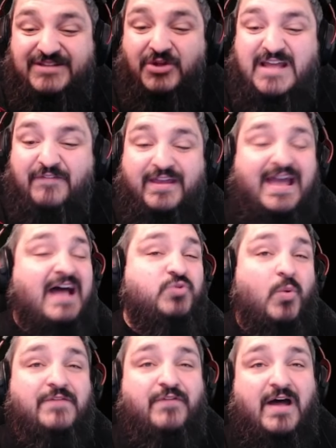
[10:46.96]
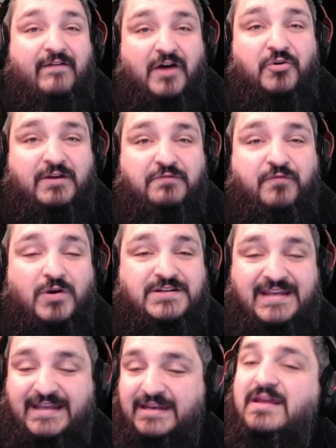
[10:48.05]
definitely got
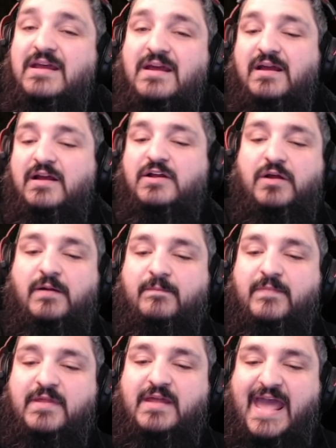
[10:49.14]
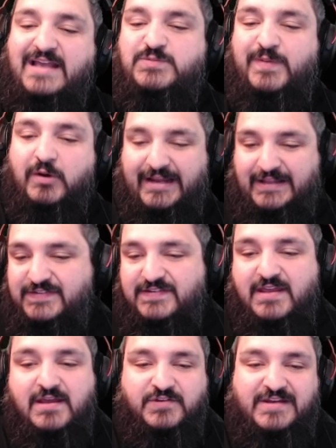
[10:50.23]
2,514 experience.
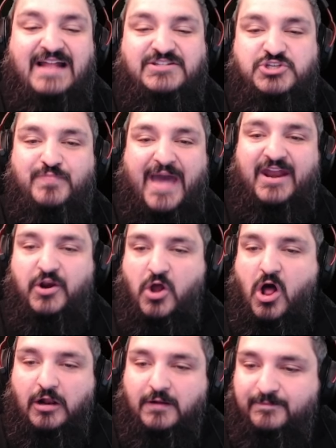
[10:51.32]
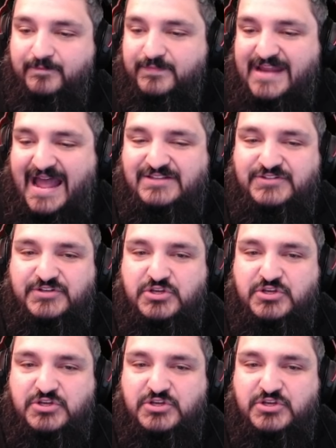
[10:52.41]
So not too bad at all. Not too